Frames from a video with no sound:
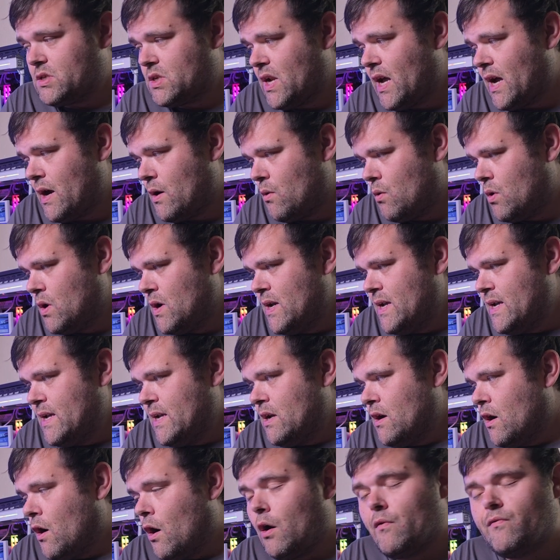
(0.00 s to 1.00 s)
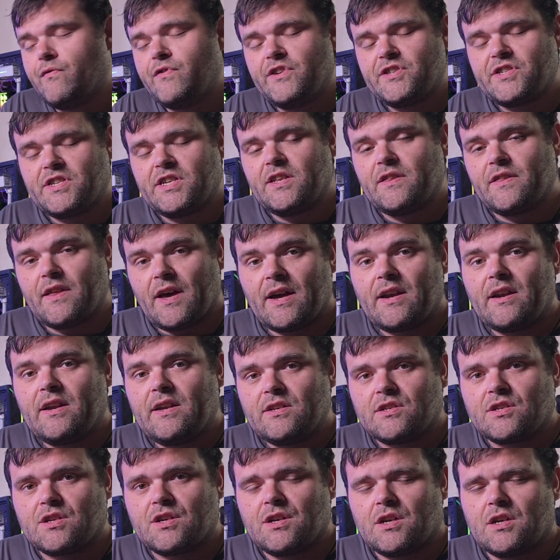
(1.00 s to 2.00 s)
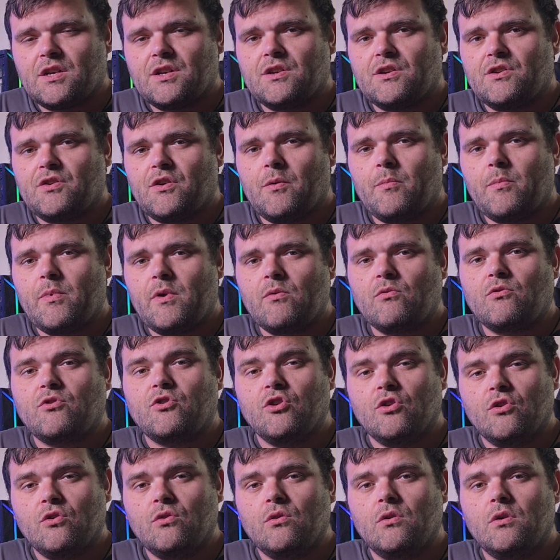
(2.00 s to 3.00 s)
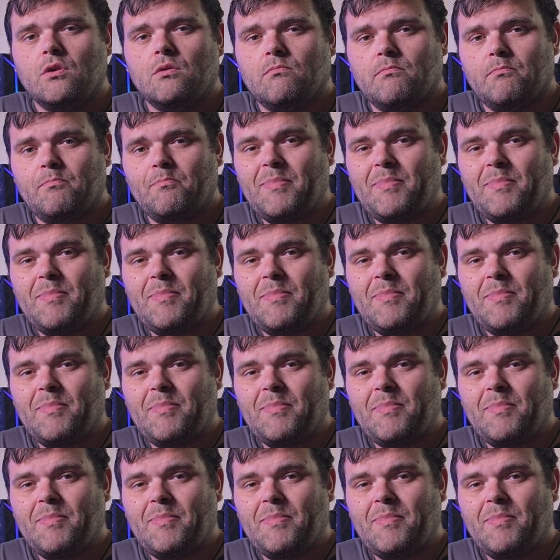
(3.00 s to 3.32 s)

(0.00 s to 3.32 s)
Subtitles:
Now, obviously, that is going to contribute to